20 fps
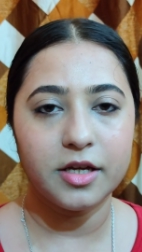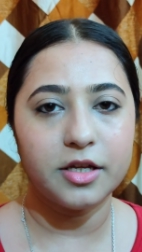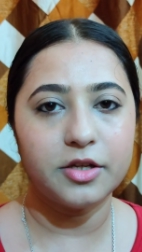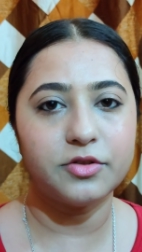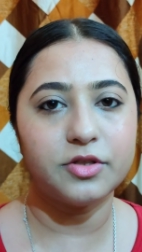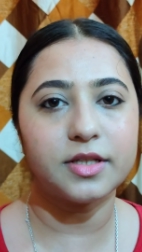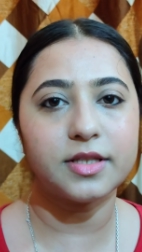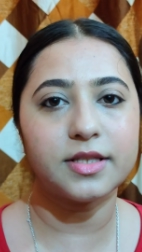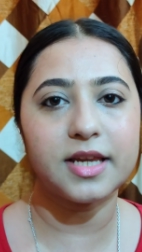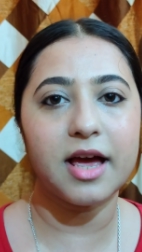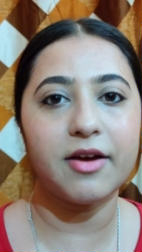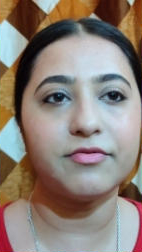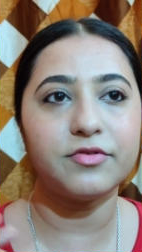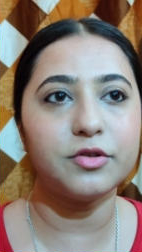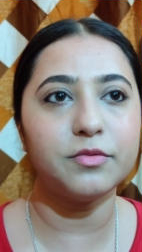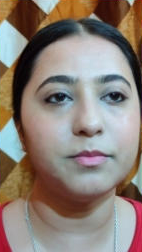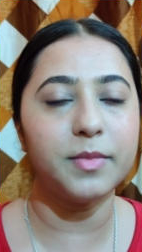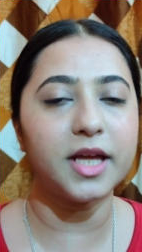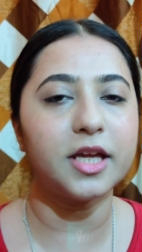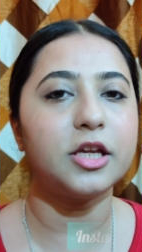You just have
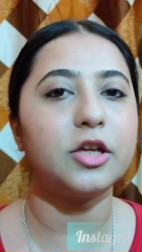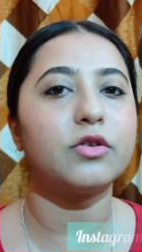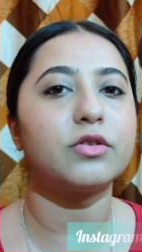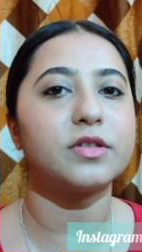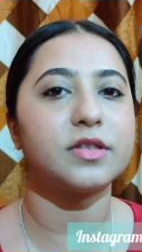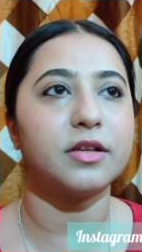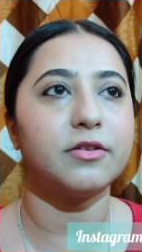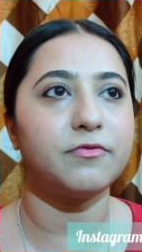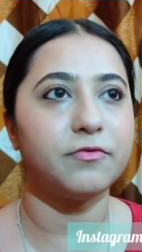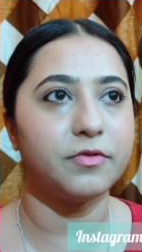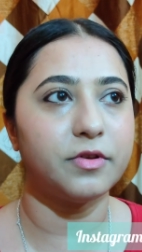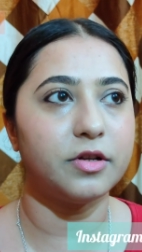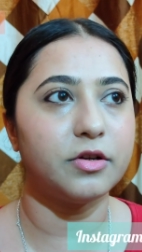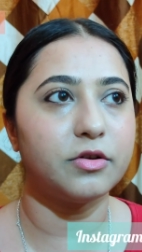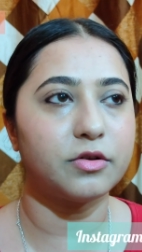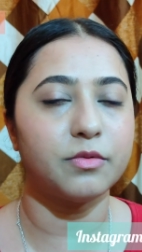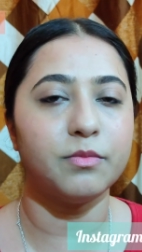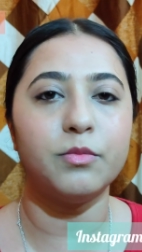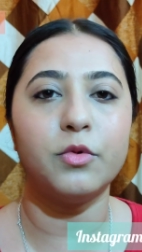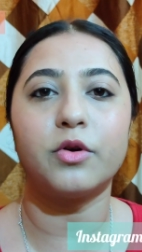to make yourself
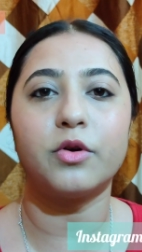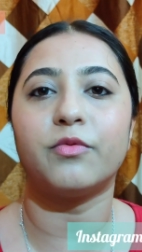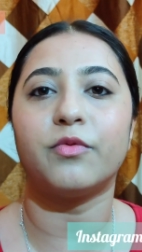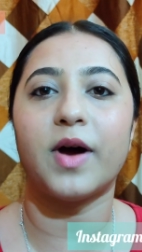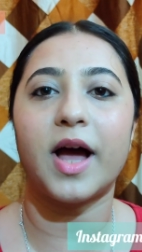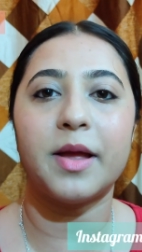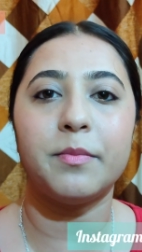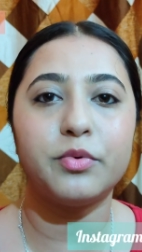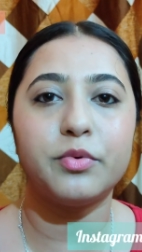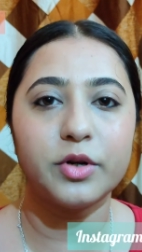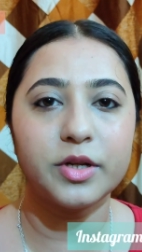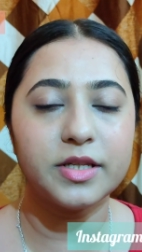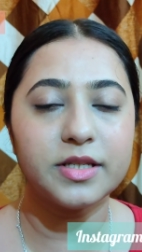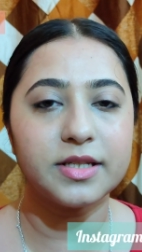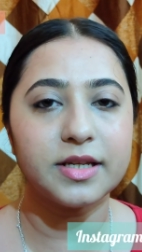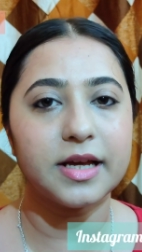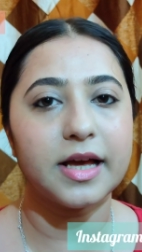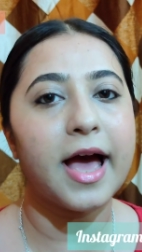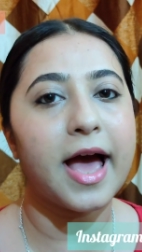look more vibrant